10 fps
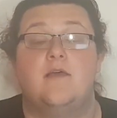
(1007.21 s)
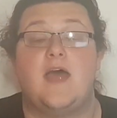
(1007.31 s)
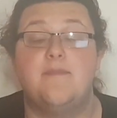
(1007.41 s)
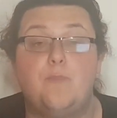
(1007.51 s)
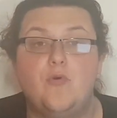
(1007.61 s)

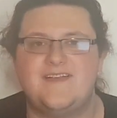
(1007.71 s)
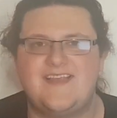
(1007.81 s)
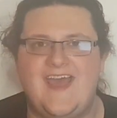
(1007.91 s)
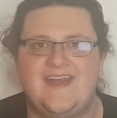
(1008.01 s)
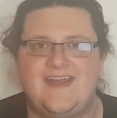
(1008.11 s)
And the boys
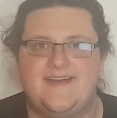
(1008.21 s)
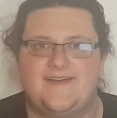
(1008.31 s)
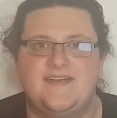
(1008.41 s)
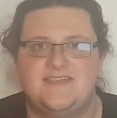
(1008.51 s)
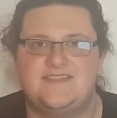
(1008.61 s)
head
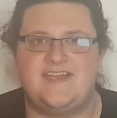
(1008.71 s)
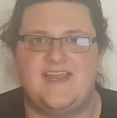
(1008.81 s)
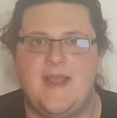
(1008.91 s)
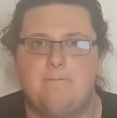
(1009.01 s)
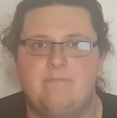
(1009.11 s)
in,
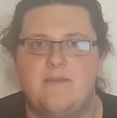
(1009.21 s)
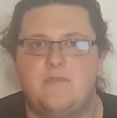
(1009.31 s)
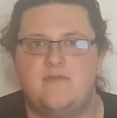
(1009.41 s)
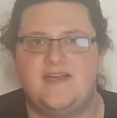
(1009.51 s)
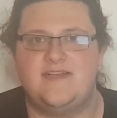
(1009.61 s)
seeing
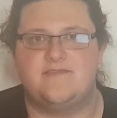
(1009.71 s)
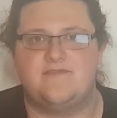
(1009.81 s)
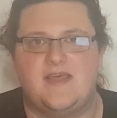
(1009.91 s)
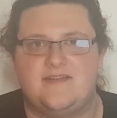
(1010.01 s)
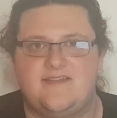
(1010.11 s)
memories of
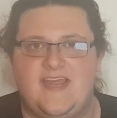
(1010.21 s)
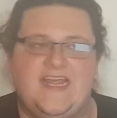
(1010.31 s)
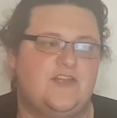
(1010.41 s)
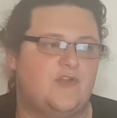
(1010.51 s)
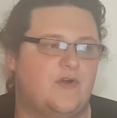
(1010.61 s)
their
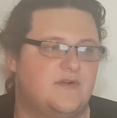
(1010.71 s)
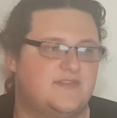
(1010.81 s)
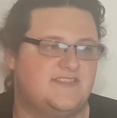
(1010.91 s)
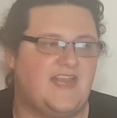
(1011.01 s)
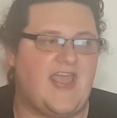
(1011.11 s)
dear dog
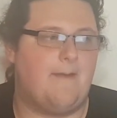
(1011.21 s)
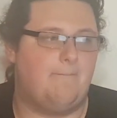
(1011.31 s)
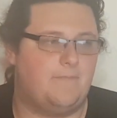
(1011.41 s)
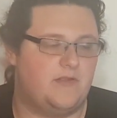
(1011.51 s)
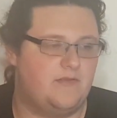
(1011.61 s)

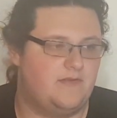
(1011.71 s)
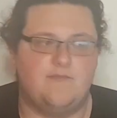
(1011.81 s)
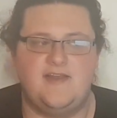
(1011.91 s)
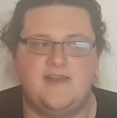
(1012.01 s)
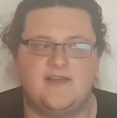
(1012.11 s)
Scamp,
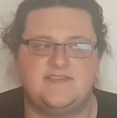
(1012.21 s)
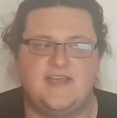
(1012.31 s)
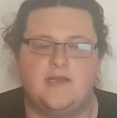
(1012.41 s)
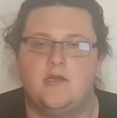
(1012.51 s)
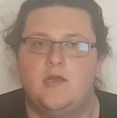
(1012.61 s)

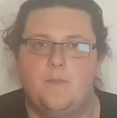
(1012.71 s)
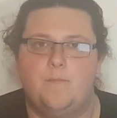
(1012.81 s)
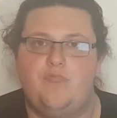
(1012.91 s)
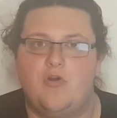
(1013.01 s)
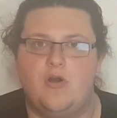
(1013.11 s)
realizing
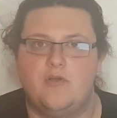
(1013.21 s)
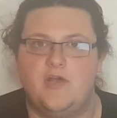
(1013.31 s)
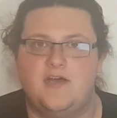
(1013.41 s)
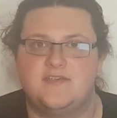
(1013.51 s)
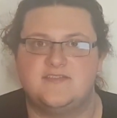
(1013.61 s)
Brock
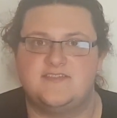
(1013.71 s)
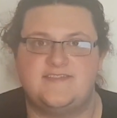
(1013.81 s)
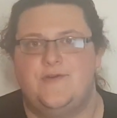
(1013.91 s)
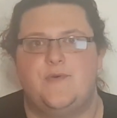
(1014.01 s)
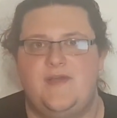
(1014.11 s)
can't
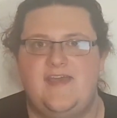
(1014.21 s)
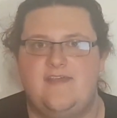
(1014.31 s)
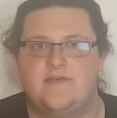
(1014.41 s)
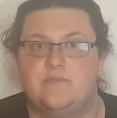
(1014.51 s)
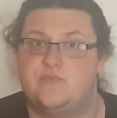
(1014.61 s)
see or hear
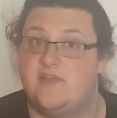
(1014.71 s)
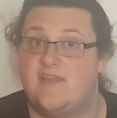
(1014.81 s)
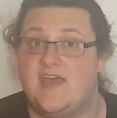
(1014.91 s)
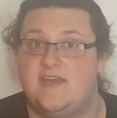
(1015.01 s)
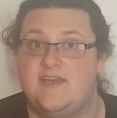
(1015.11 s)
them, so
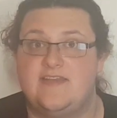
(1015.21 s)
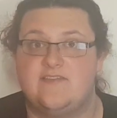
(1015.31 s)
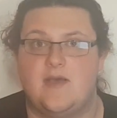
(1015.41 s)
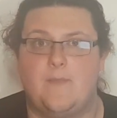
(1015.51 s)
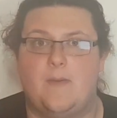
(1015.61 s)
they're gonna need to
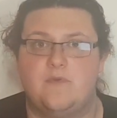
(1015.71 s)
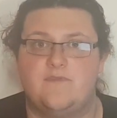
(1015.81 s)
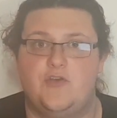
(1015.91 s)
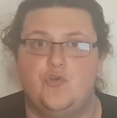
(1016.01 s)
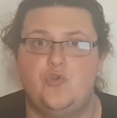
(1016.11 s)
come up with
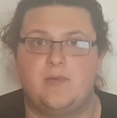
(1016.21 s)
a new